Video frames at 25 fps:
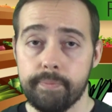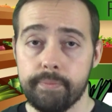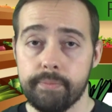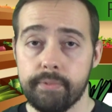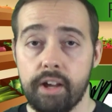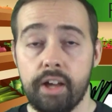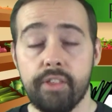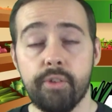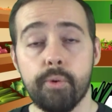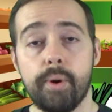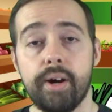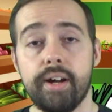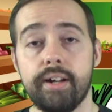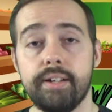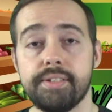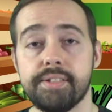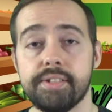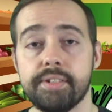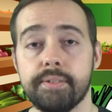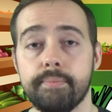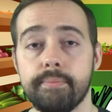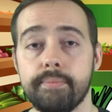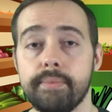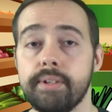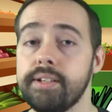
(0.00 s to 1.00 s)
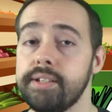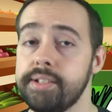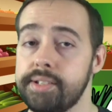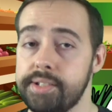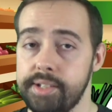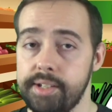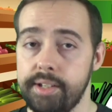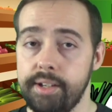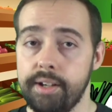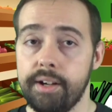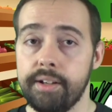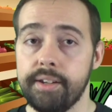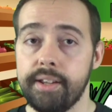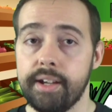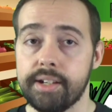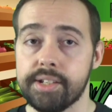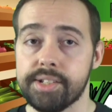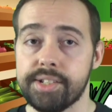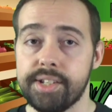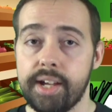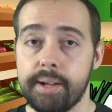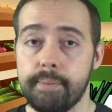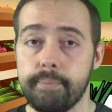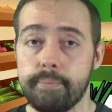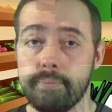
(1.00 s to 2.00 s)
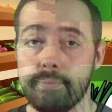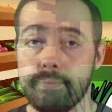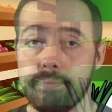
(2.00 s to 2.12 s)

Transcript: Otherwise, see y'all next time.